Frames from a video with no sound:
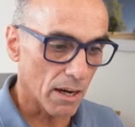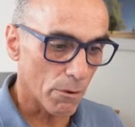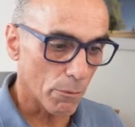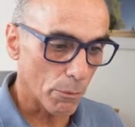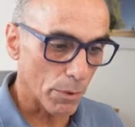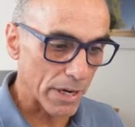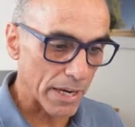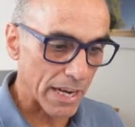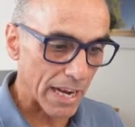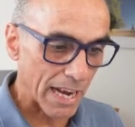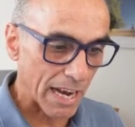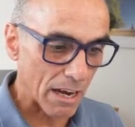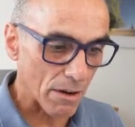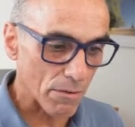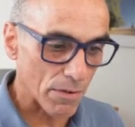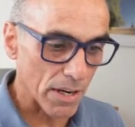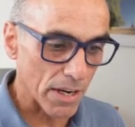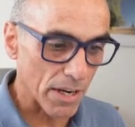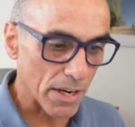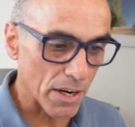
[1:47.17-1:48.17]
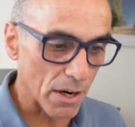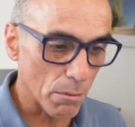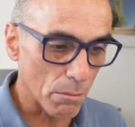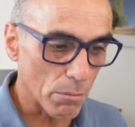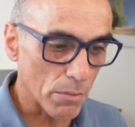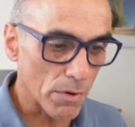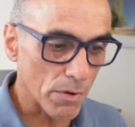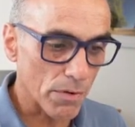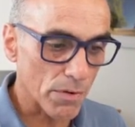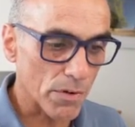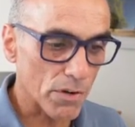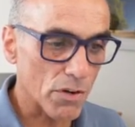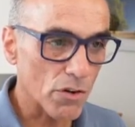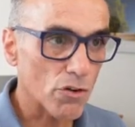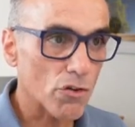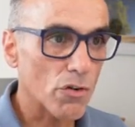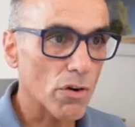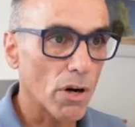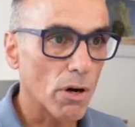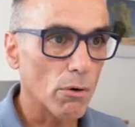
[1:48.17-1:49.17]
we have a number of
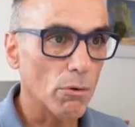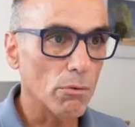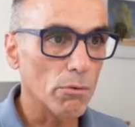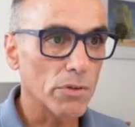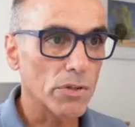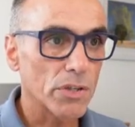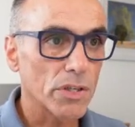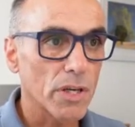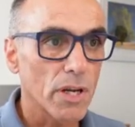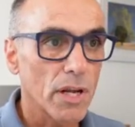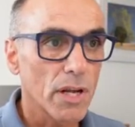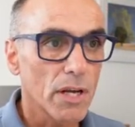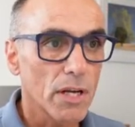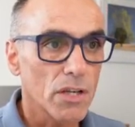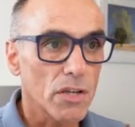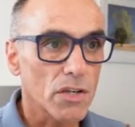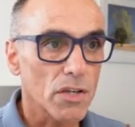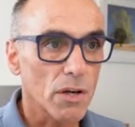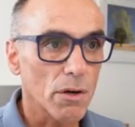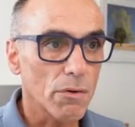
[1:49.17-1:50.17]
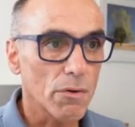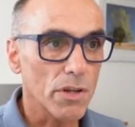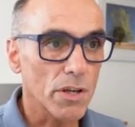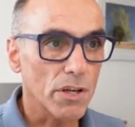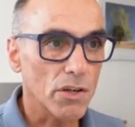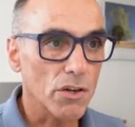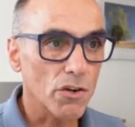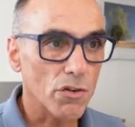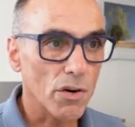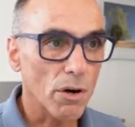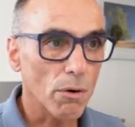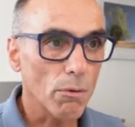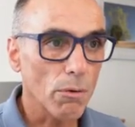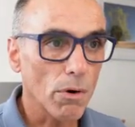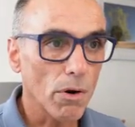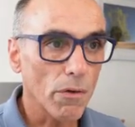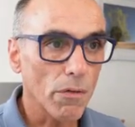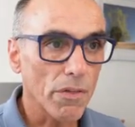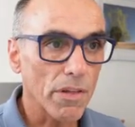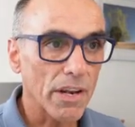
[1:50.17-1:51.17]
controls. So the
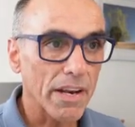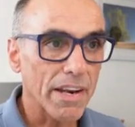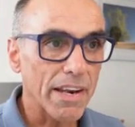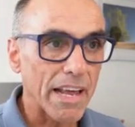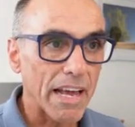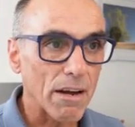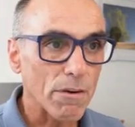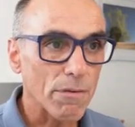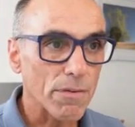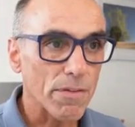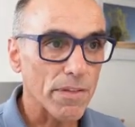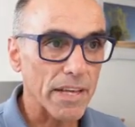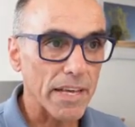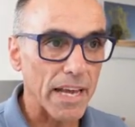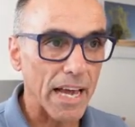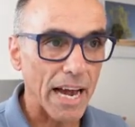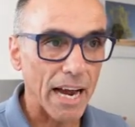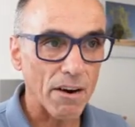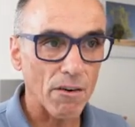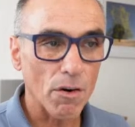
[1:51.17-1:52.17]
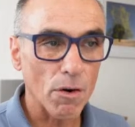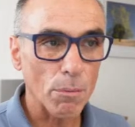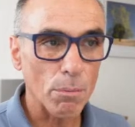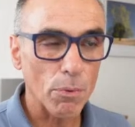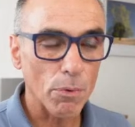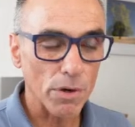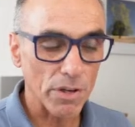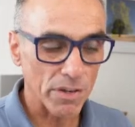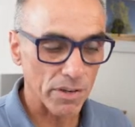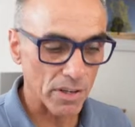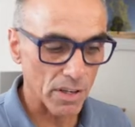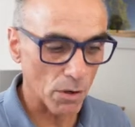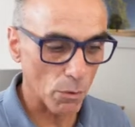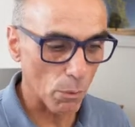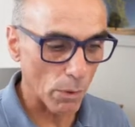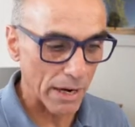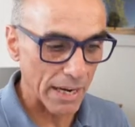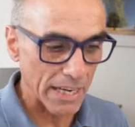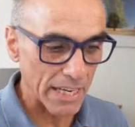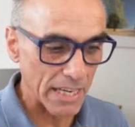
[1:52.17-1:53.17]
control on the left, the arrow pointing
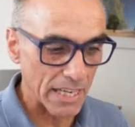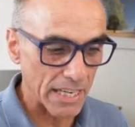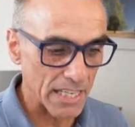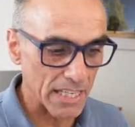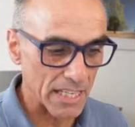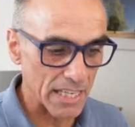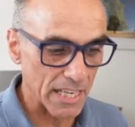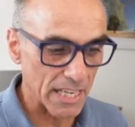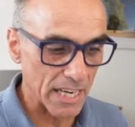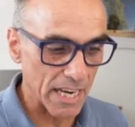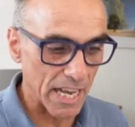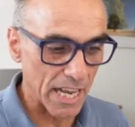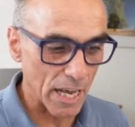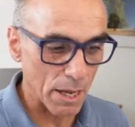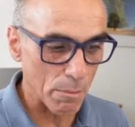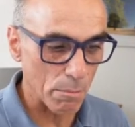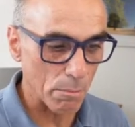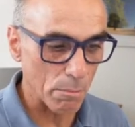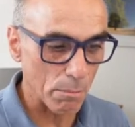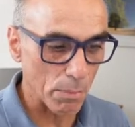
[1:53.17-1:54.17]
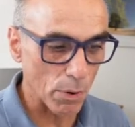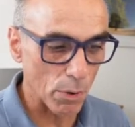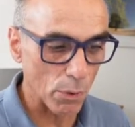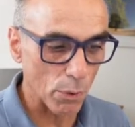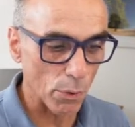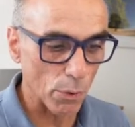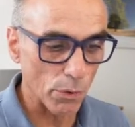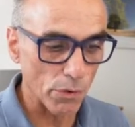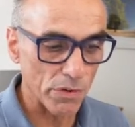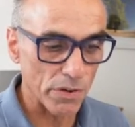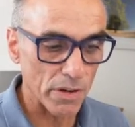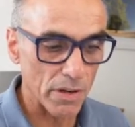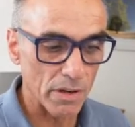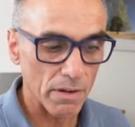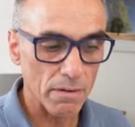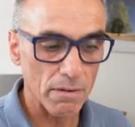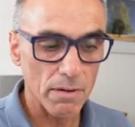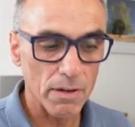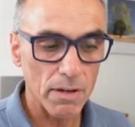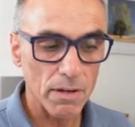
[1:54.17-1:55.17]
away, is an import
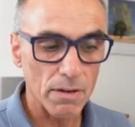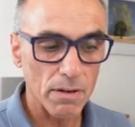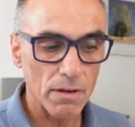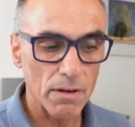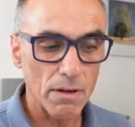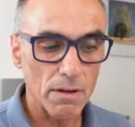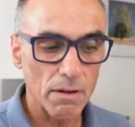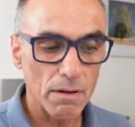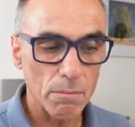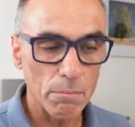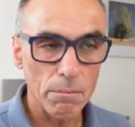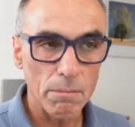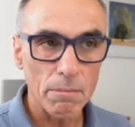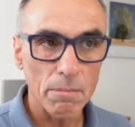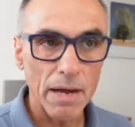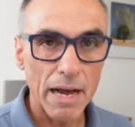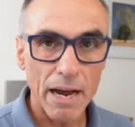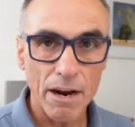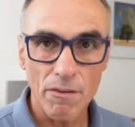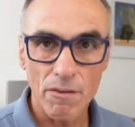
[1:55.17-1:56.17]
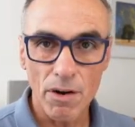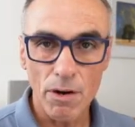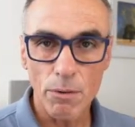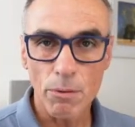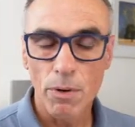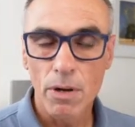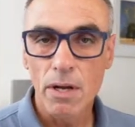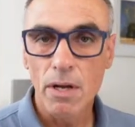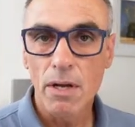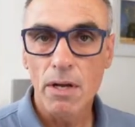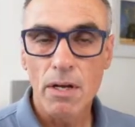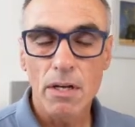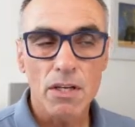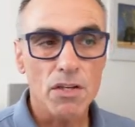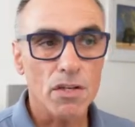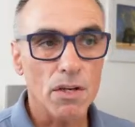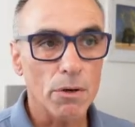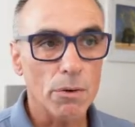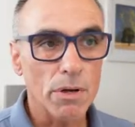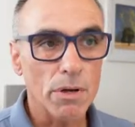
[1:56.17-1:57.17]
arrow.
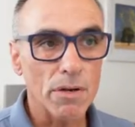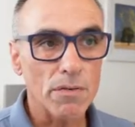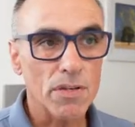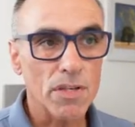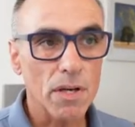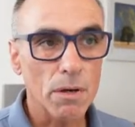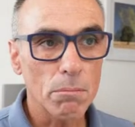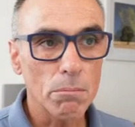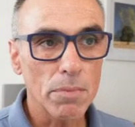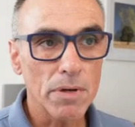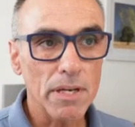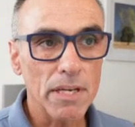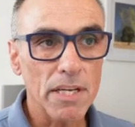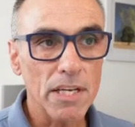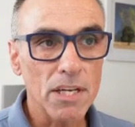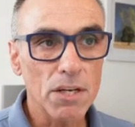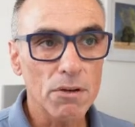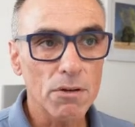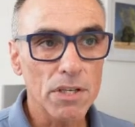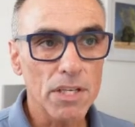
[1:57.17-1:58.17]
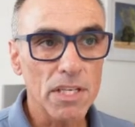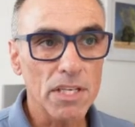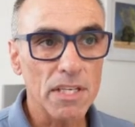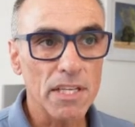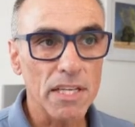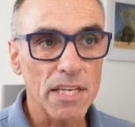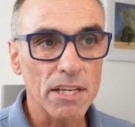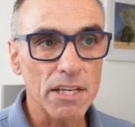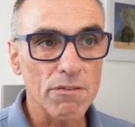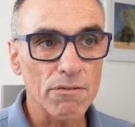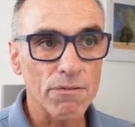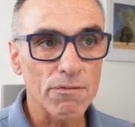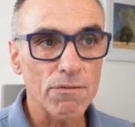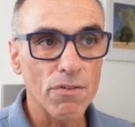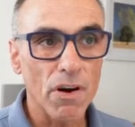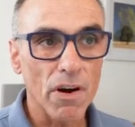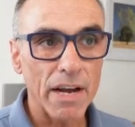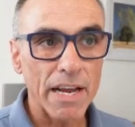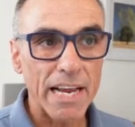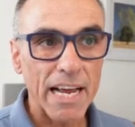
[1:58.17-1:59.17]
So if somebody uses the
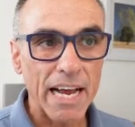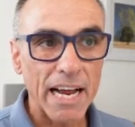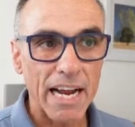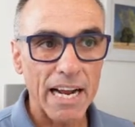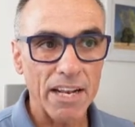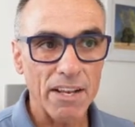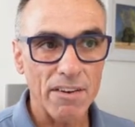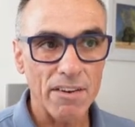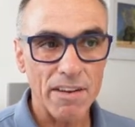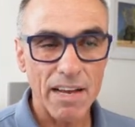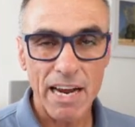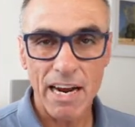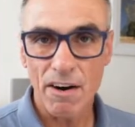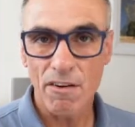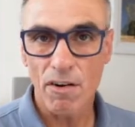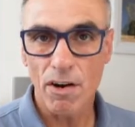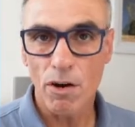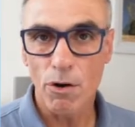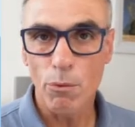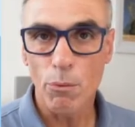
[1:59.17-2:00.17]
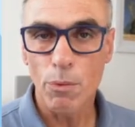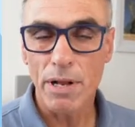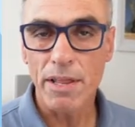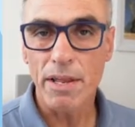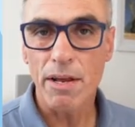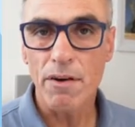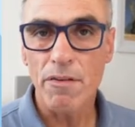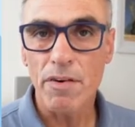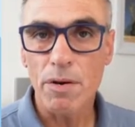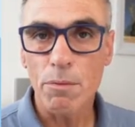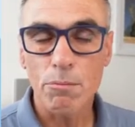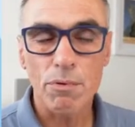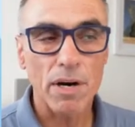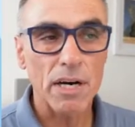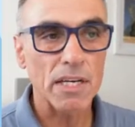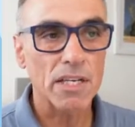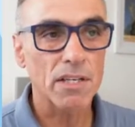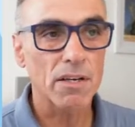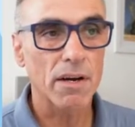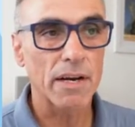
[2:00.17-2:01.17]
right hand arrow when they're in
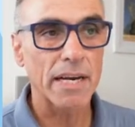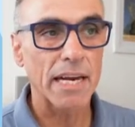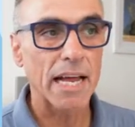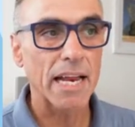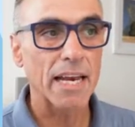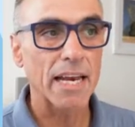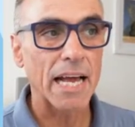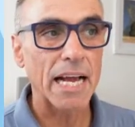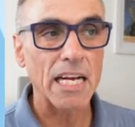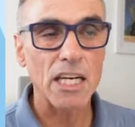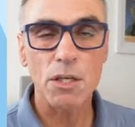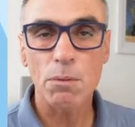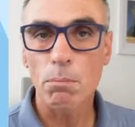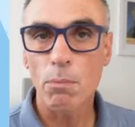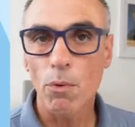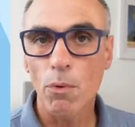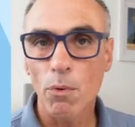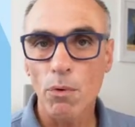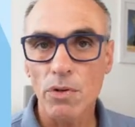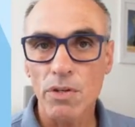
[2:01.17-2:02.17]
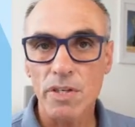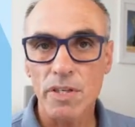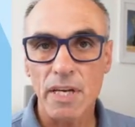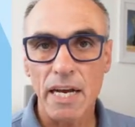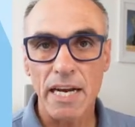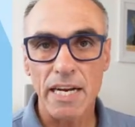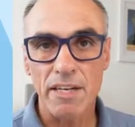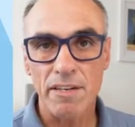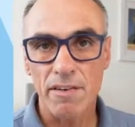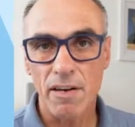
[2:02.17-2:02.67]
pressSIGN and exports a